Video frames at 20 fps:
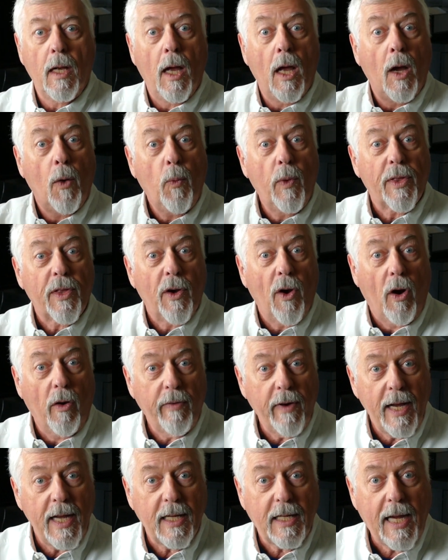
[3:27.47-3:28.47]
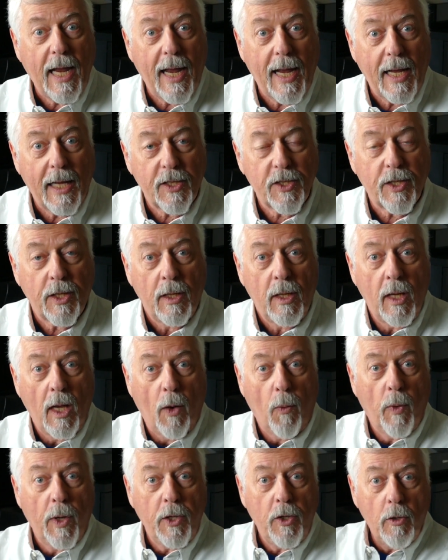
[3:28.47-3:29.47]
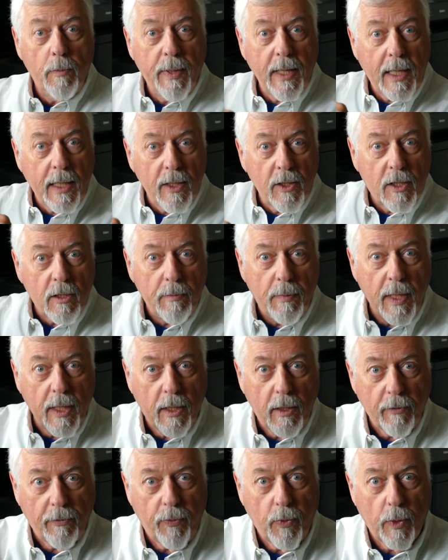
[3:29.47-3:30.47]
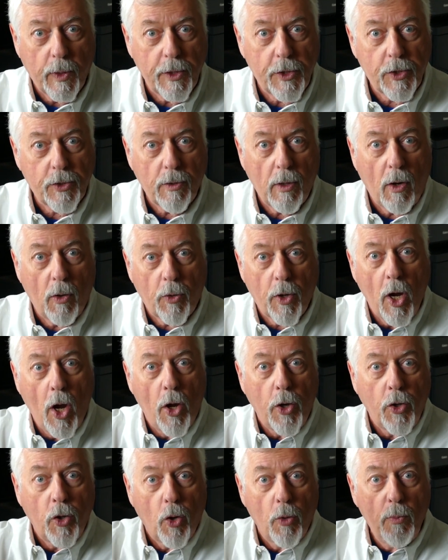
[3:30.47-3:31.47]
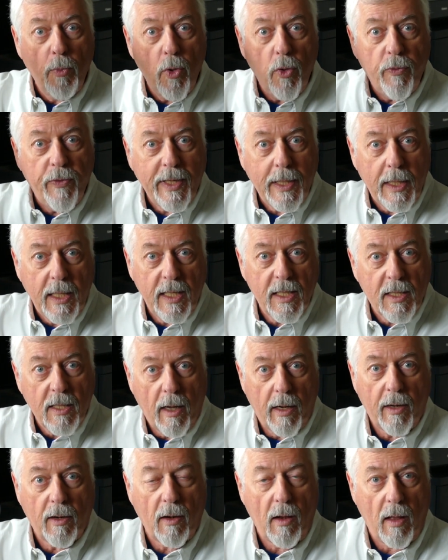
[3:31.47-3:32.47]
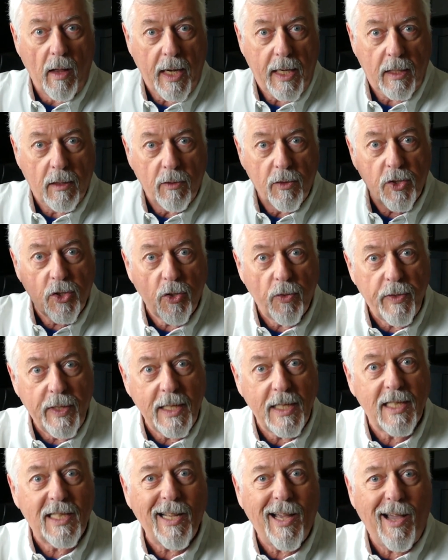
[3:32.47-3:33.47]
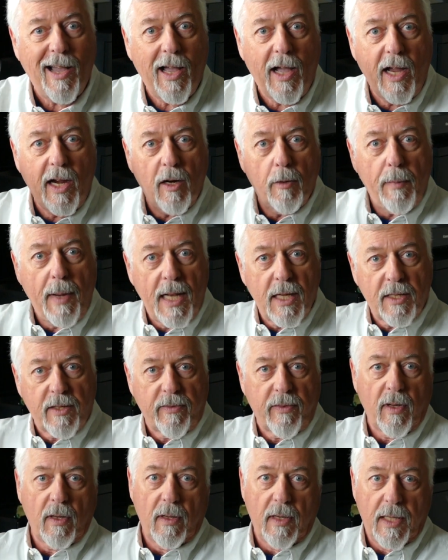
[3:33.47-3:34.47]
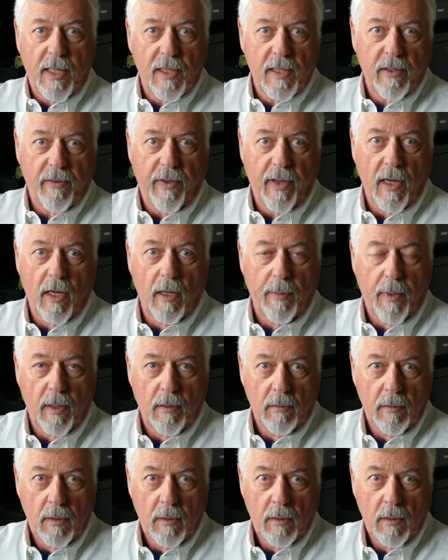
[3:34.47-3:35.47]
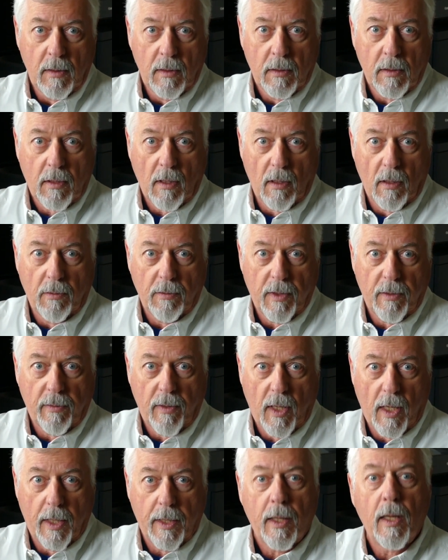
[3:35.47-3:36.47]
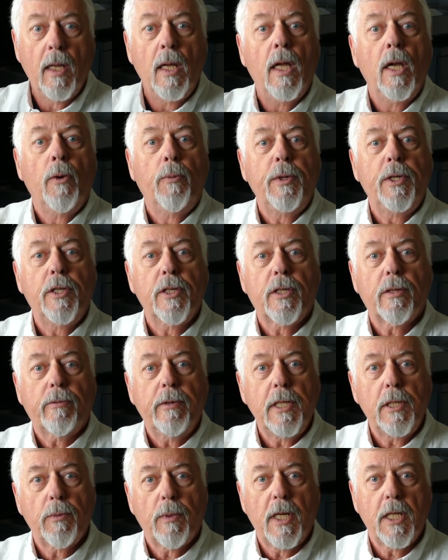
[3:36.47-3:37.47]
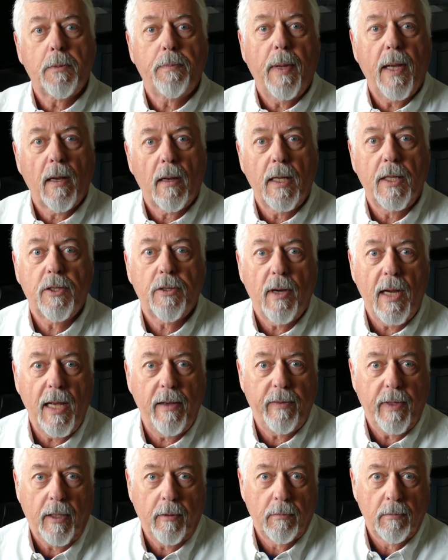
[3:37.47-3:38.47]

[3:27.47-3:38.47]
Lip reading: With an overhead cast, when you begin to make your forward stroke, you're moving the entire line. So the entire mass of the line is available to load the rod, which is the reason why spey lines are heavy